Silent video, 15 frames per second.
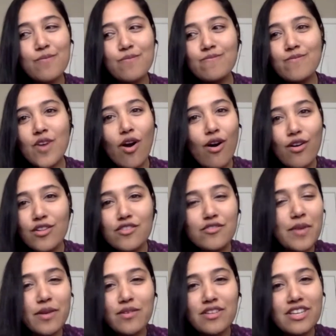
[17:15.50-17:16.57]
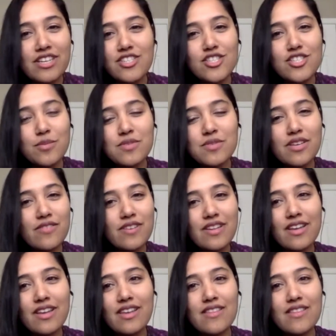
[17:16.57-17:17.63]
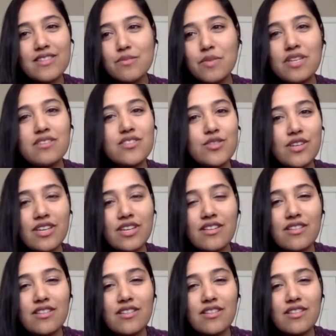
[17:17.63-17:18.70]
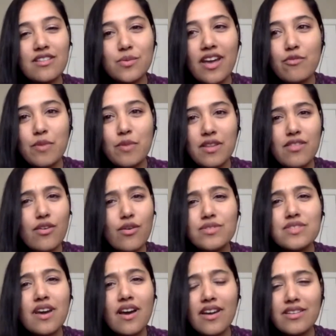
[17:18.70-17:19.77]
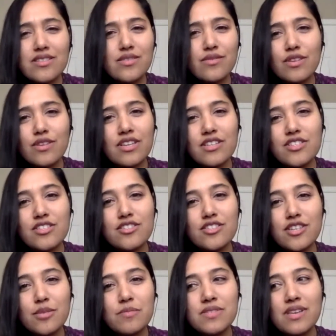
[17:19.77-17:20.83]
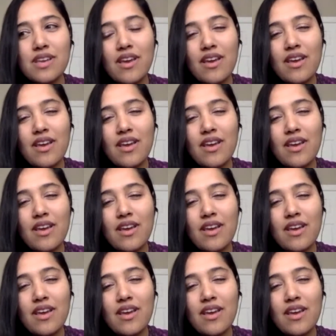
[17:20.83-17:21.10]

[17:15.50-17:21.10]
all of my relationships, I feel like, in this ministry and in this work have been those kinds of relationships.